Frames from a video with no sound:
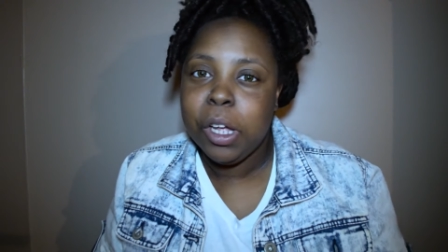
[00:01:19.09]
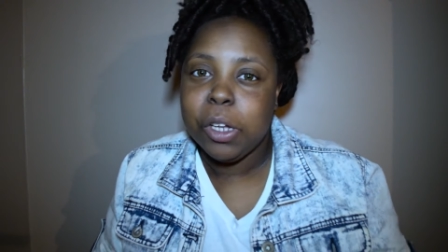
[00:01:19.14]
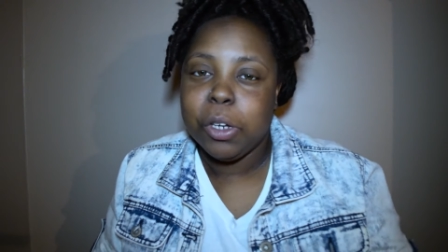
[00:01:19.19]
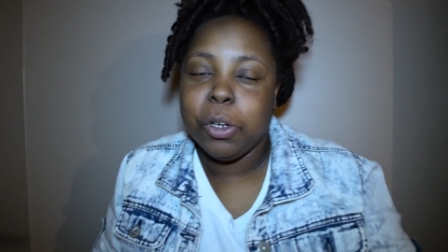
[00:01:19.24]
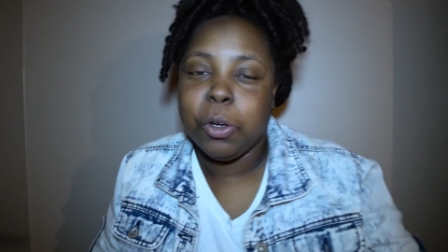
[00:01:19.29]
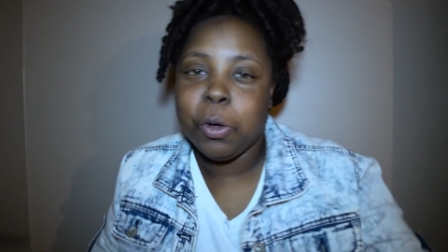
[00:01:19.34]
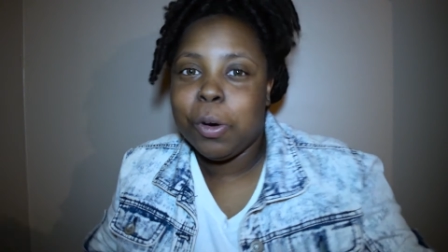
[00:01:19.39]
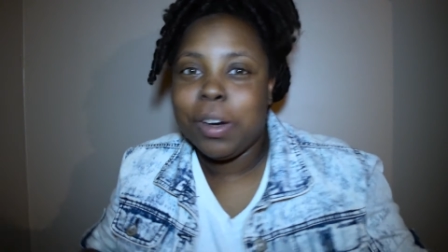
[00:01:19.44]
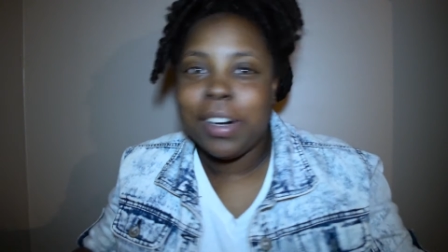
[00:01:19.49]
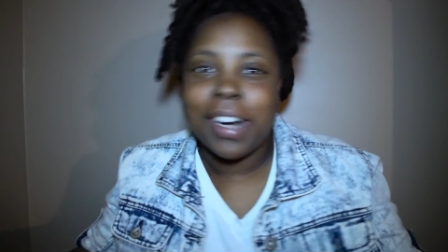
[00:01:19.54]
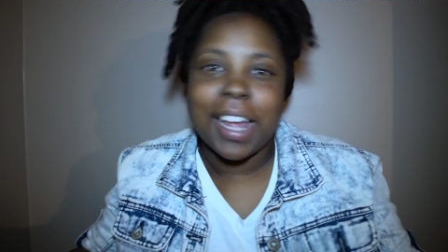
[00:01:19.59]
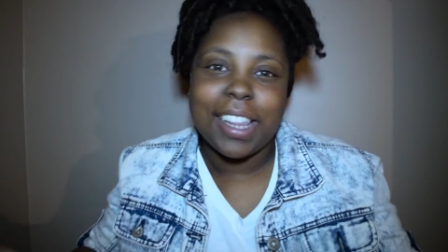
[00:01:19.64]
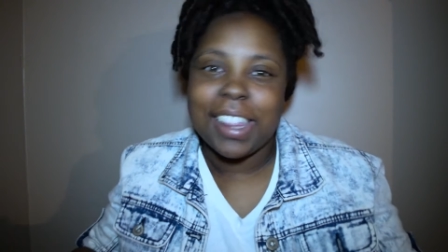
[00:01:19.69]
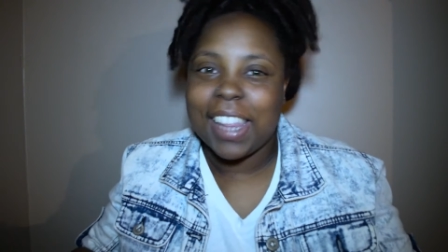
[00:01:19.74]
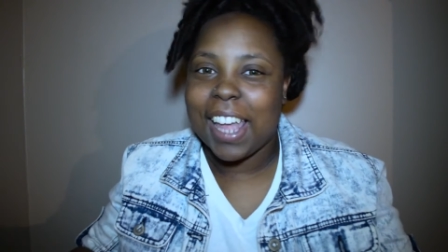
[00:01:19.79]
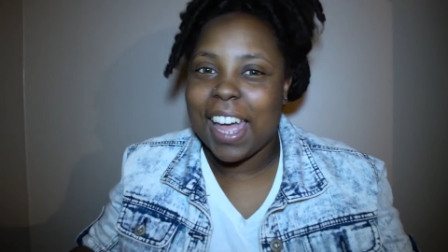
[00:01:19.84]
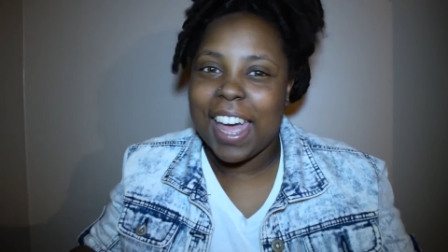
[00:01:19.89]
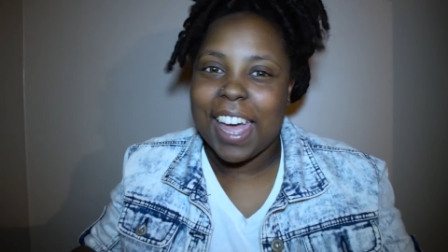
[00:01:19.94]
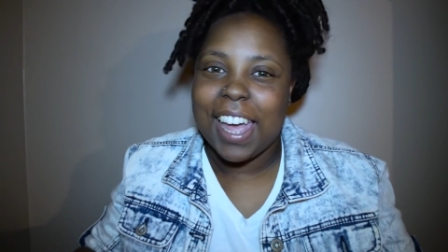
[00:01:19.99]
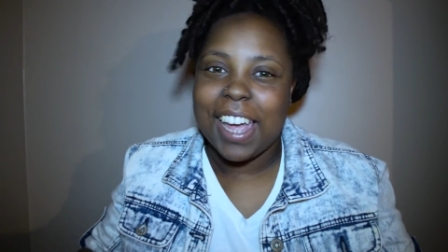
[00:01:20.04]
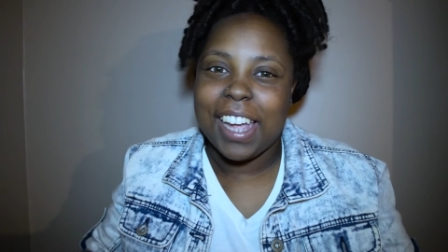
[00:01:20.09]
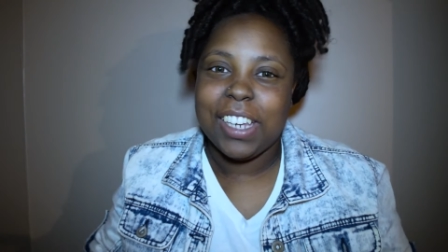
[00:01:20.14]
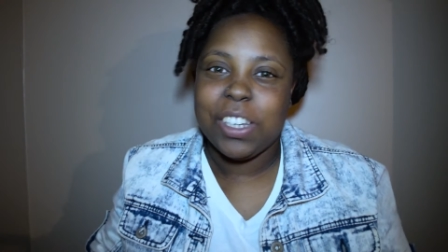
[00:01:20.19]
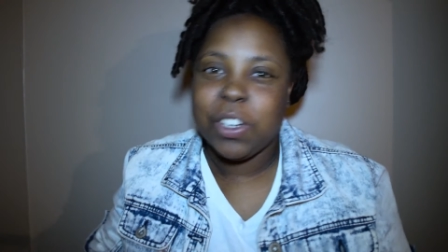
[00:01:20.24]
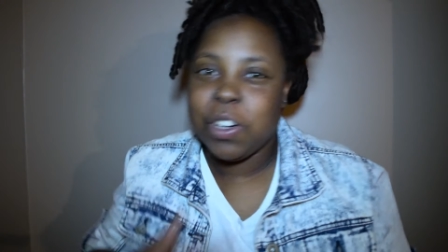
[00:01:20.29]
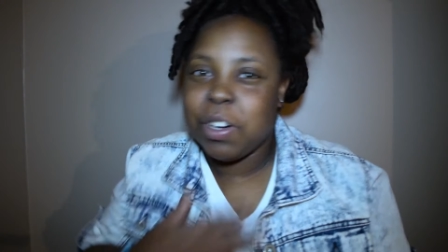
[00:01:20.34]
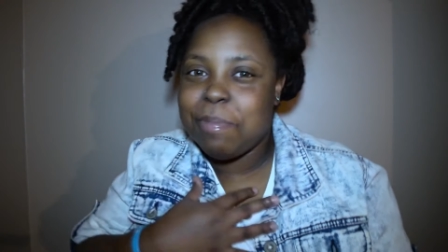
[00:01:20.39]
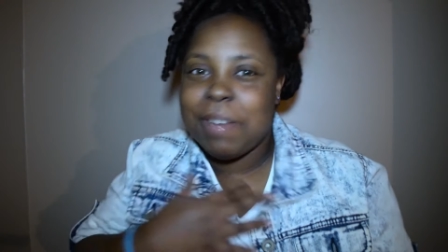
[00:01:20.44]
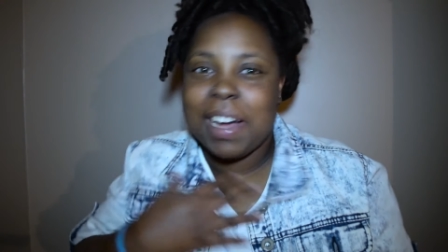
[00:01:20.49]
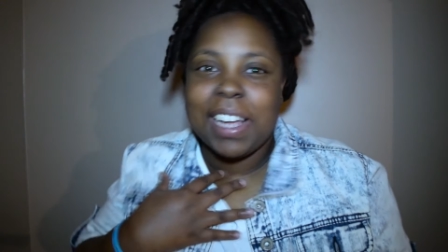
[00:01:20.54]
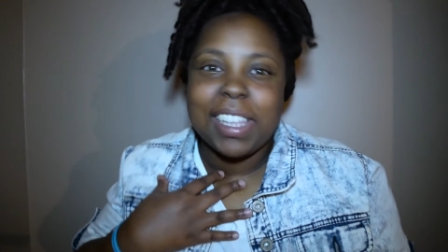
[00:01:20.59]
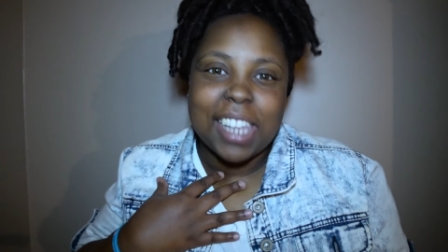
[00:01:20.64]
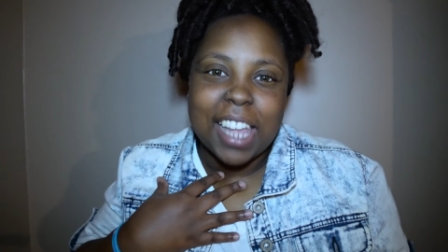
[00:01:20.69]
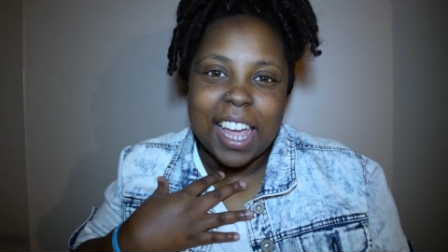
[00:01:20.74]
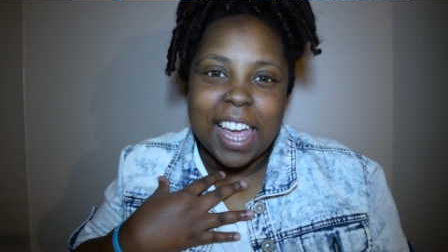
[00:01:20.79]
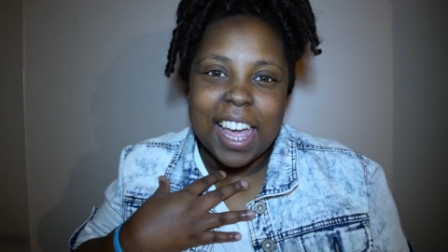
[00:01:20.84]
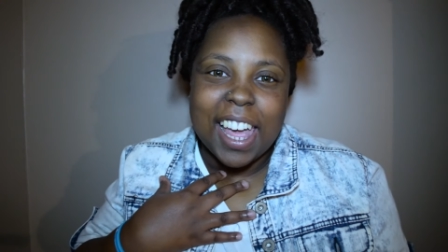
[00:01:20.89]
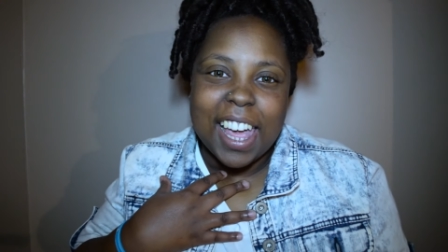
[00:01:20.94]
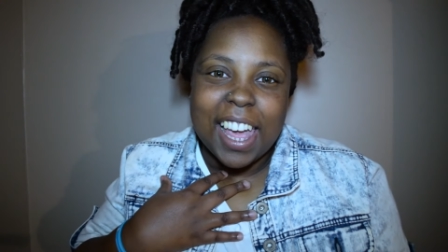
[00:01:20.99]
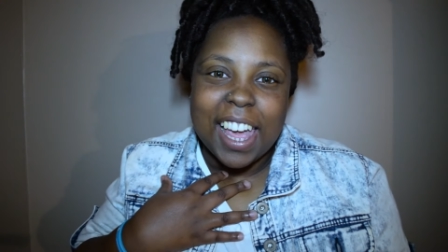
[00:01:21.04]
doing their thing, doing my
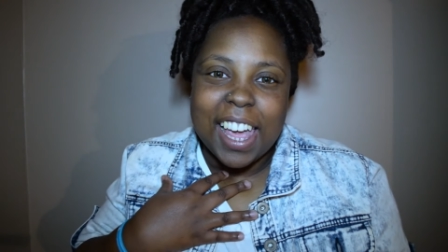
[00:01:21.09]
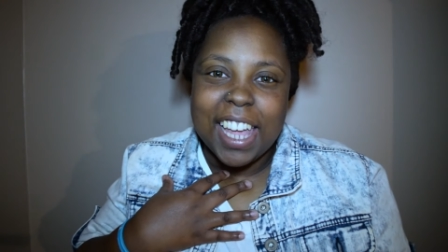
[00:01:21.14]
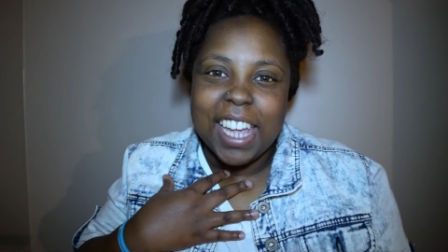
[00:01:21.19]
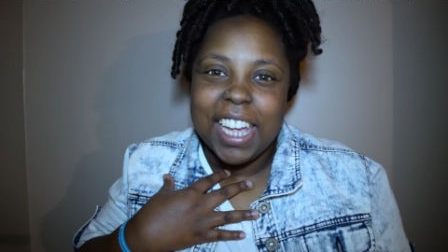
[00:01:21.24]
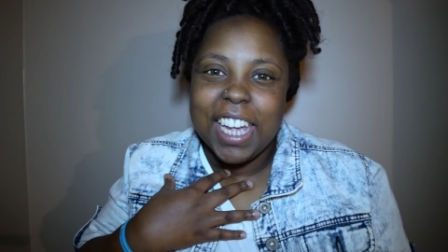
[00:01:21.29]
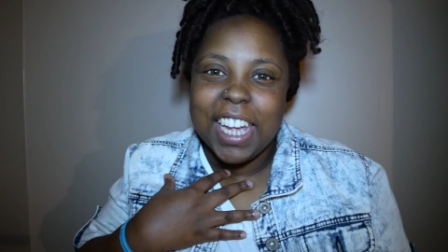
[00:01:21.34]
thing,